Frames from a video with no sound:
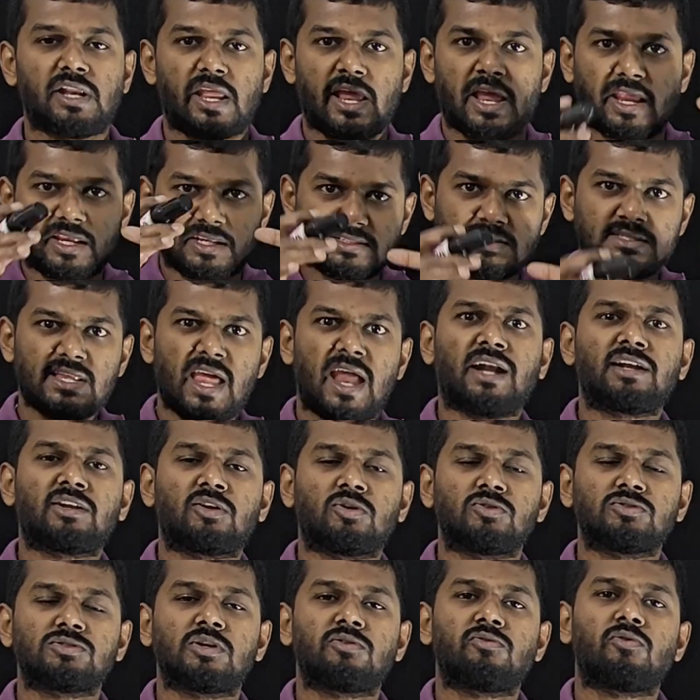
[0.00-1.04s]
The exact
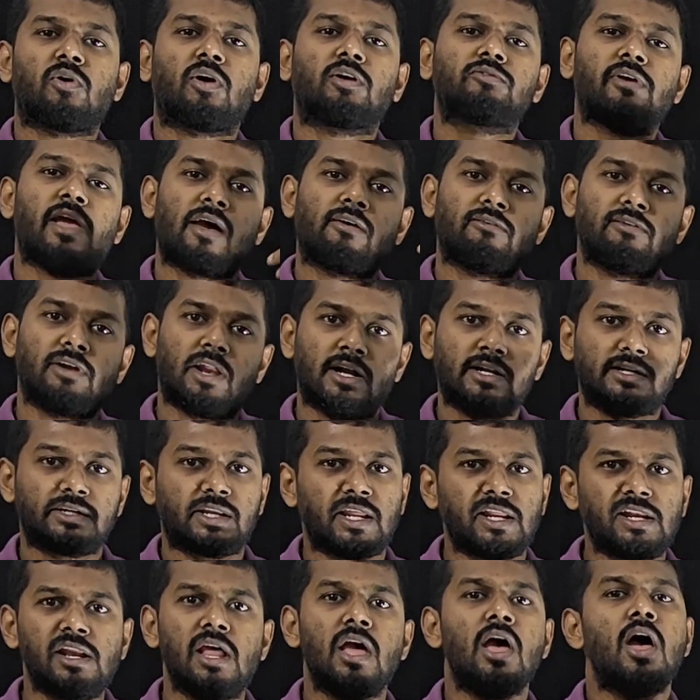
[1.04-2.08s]
question what we have learnt
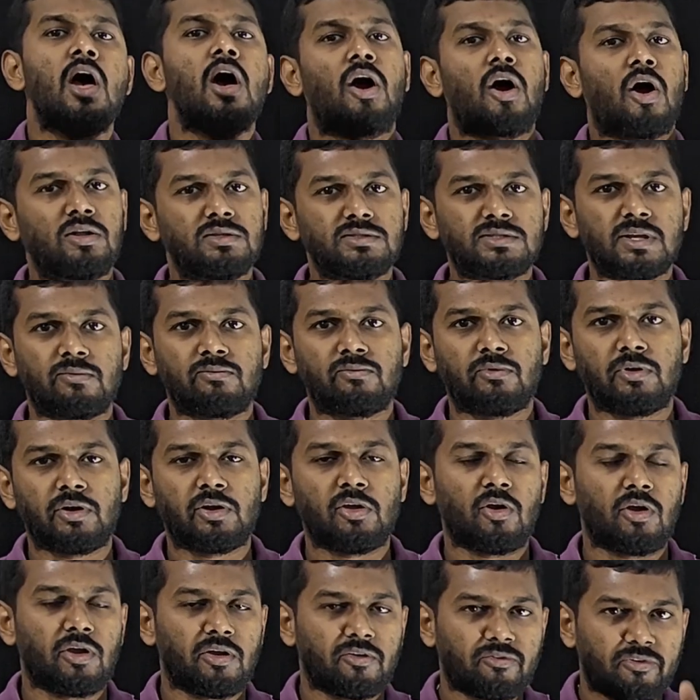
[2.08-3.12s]
in concept
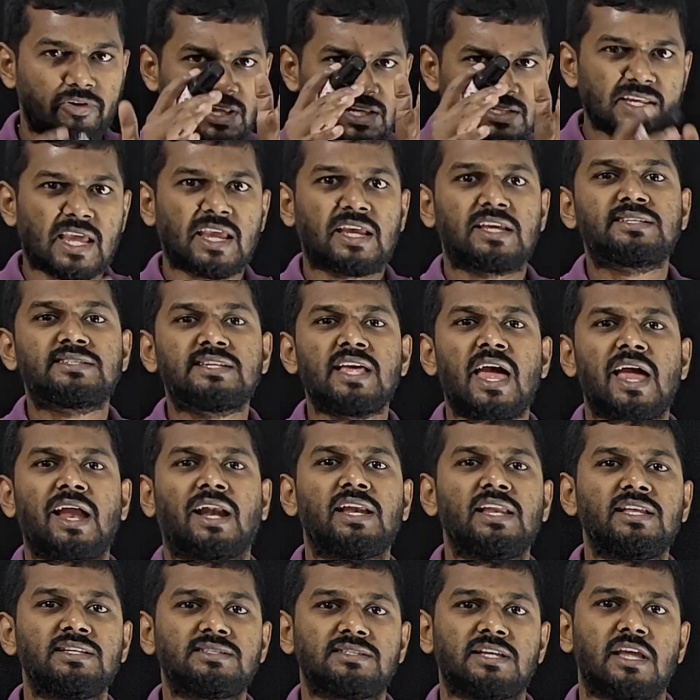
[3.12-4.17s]
video. If it is
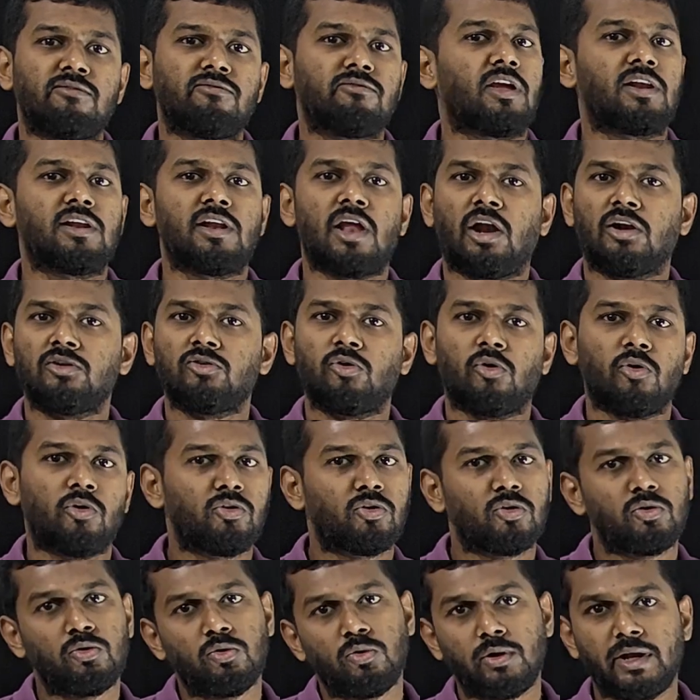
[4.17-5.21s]
exactly same, we are not
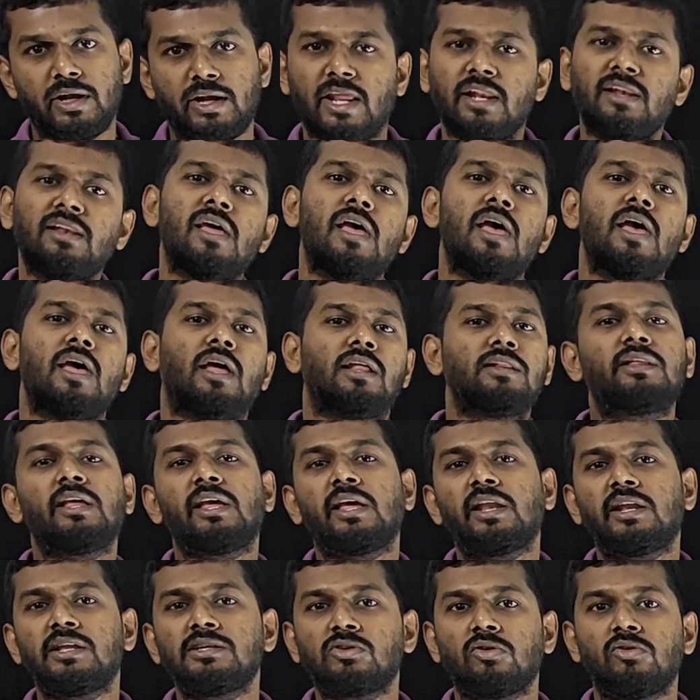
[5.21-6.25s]
going to do it in
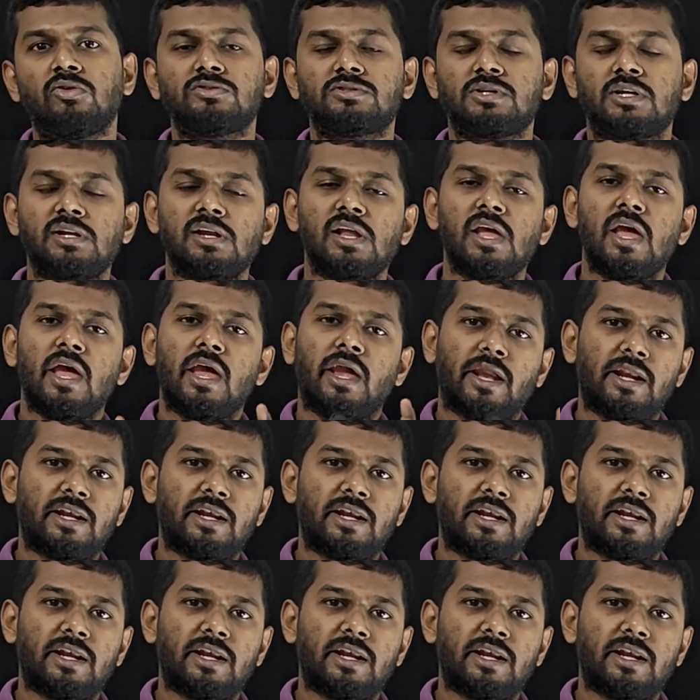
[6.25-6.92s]
theory solution.